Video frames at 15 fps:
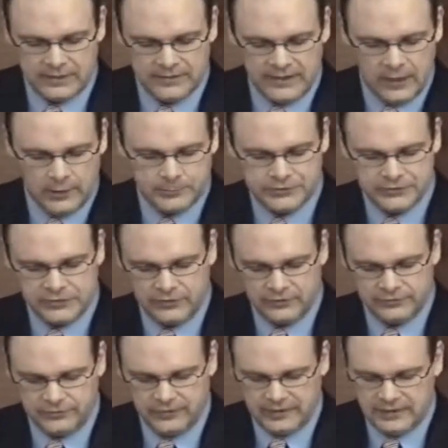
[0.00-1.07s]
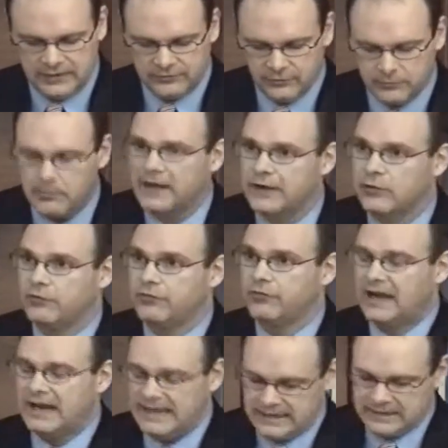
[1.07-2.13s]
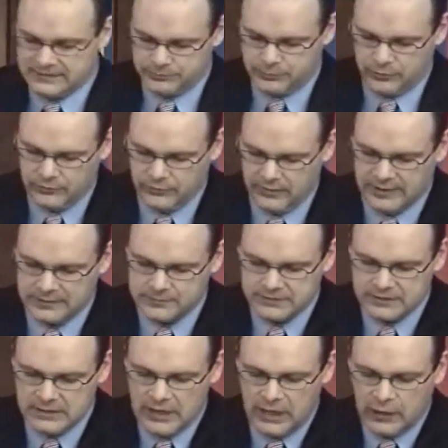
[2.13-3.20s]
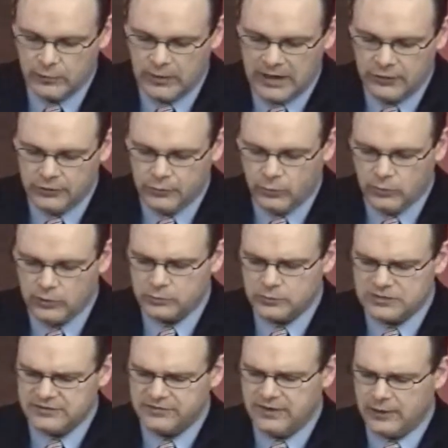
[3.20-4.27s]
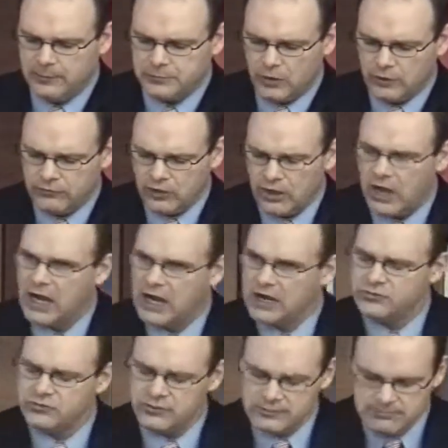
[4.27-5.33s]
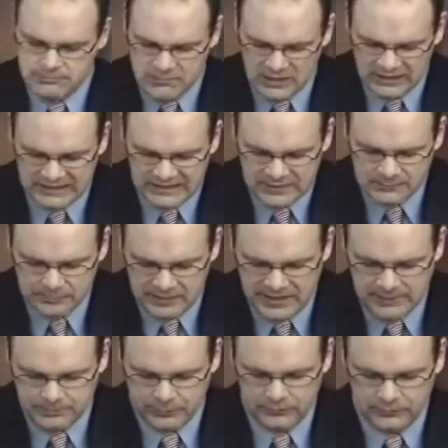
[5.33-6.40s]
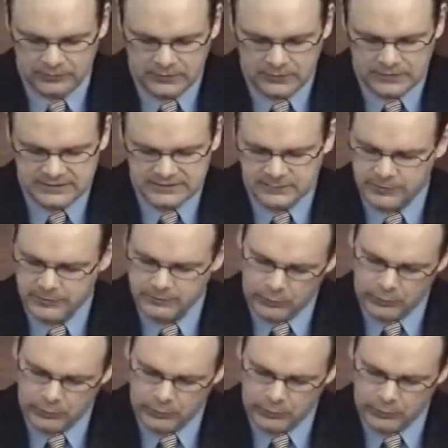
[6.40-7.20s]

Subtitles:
They helped secure funding for microfinance programs around the world, which have helped over 100 million people, some of the